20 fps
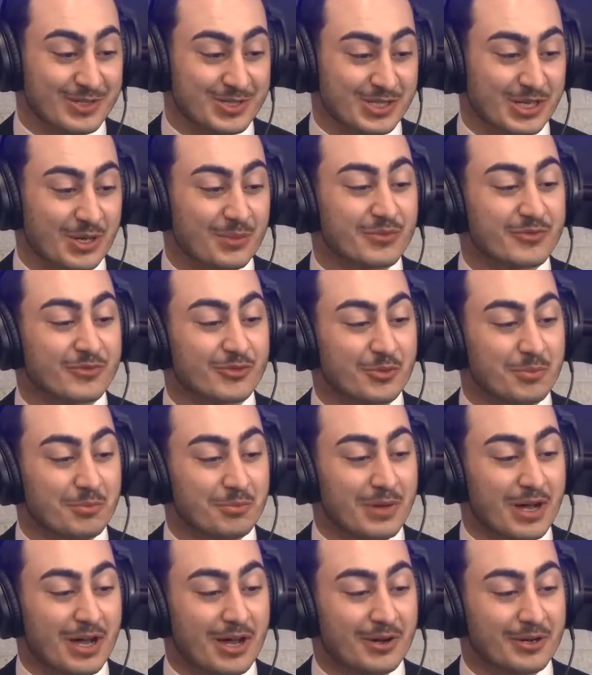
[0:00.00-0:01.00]
comes from
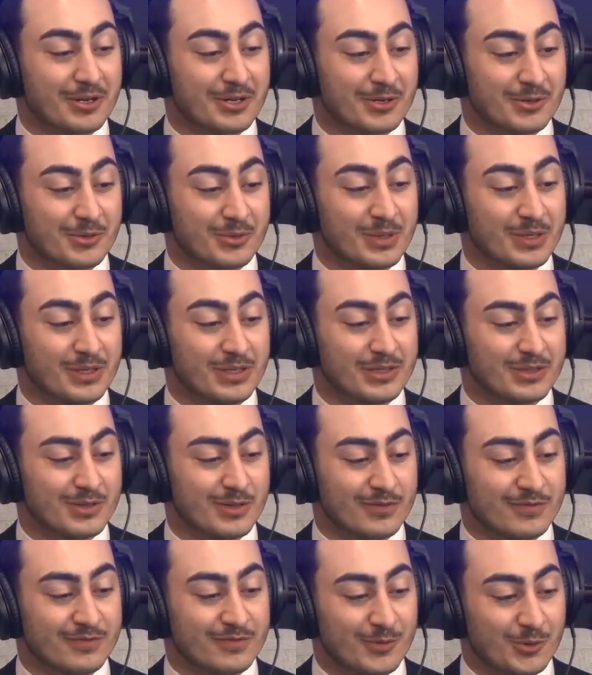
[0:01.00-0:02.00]
Mario
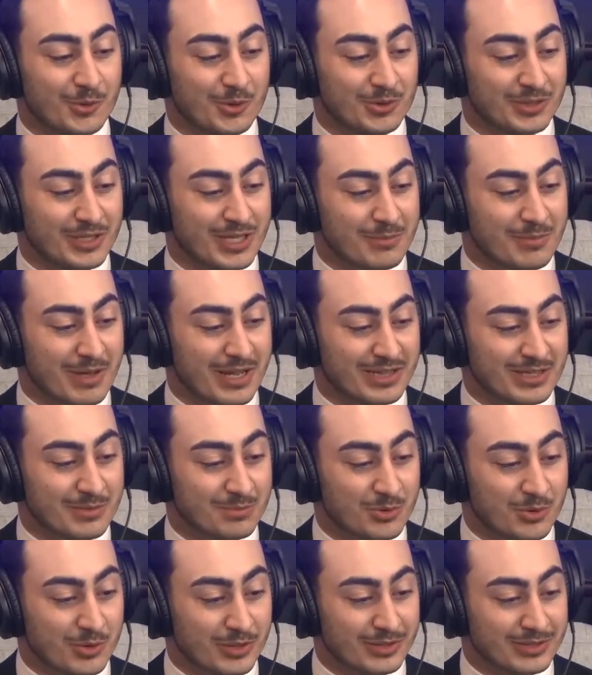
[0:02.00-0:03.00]
Nafal. He made the
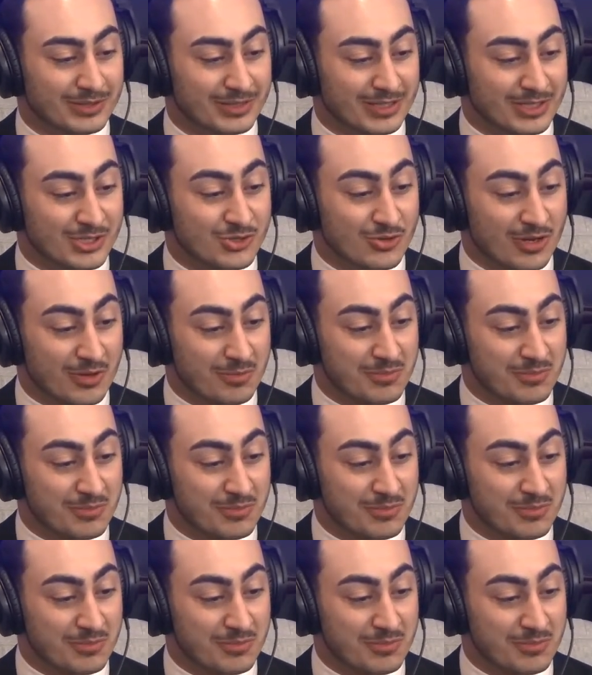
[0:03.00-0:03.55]
point that extreme